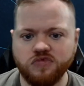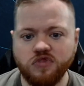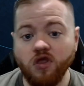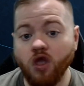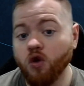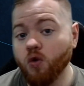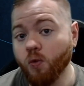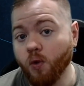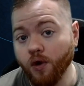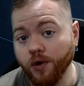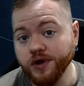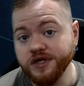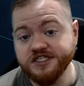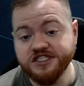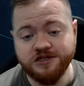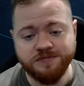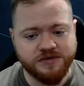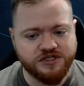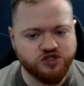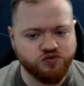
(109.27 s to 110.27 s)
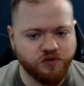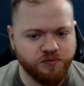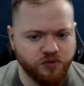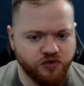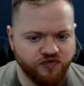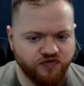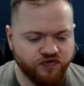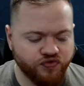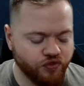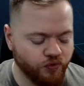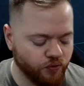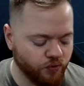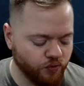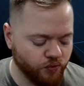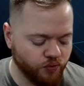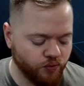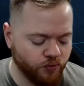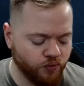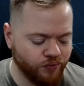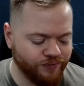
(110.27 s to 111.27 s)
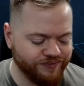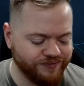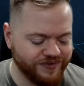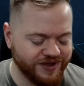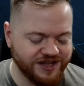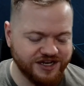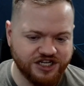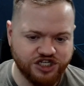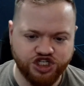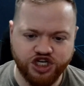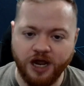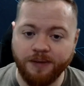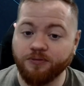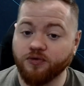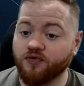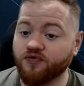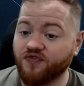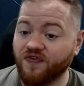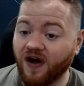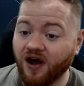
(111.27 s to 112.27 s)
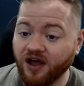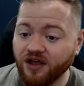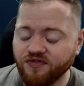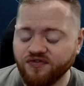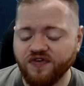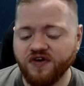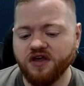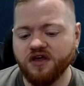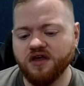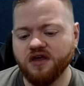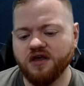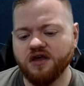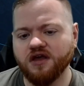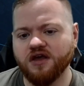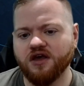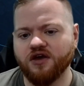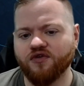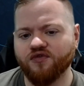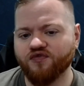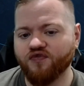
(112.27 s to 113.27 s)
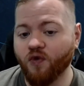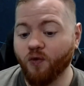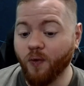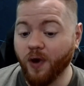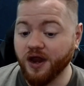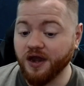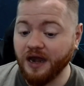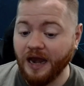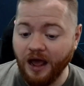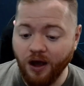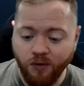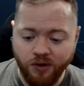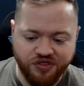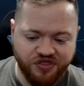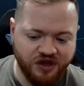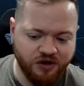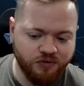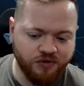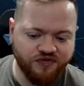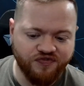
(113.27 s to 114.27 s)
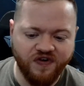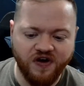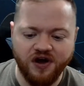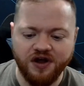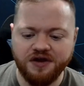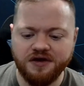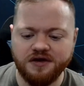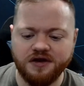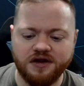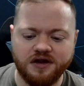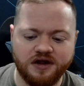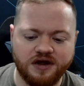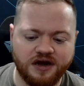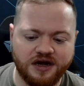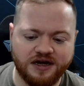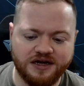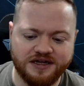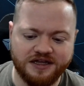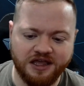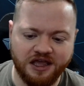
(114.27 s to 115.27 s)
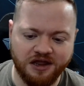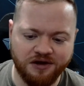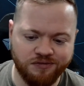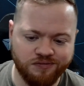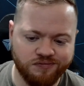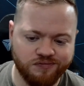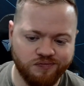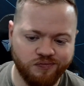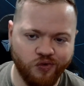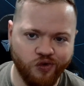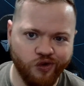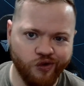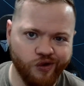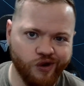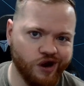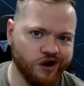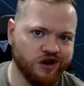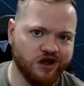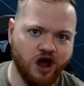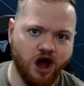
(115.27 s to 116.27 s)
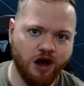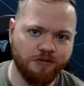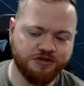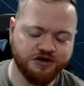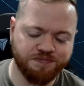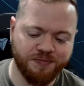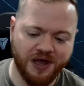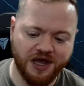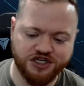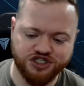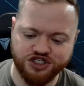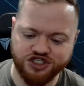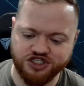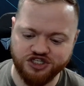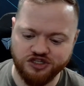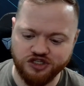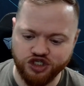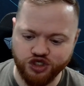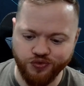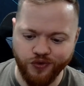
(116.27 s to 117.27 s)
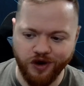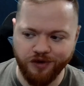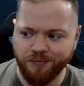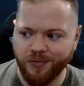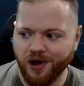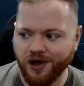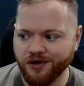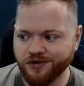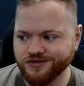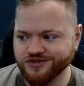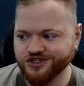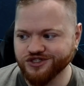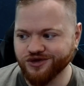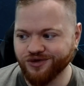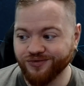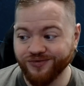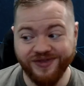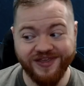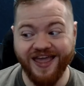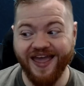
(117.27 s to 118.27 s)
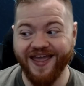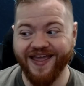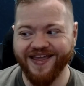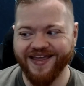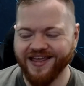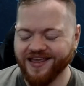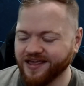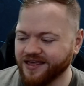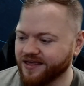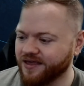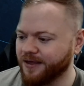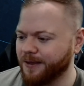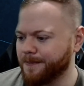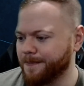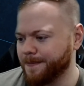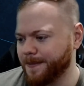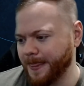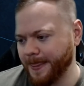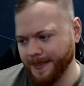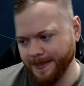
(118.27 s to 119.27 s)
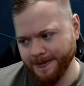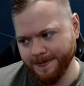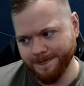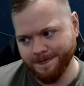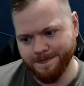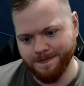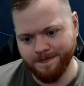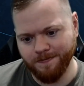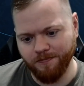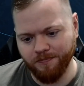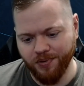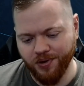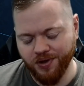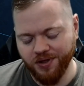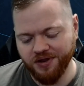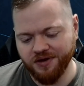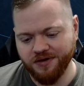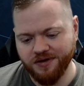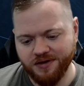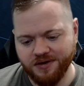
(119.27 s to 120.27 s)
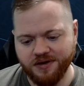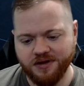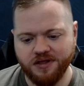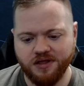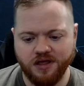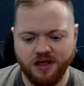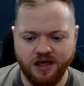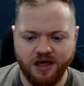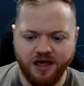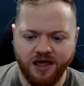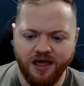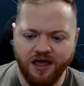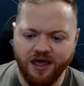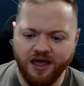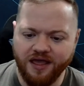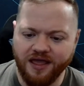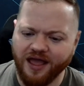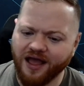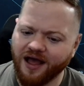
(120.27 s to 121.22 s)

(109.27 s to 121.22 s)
worrisome as we move through into Chapter 5. For right now, I think we're fine. And more uncommon badges to the shred pile, so yay. But, yeah,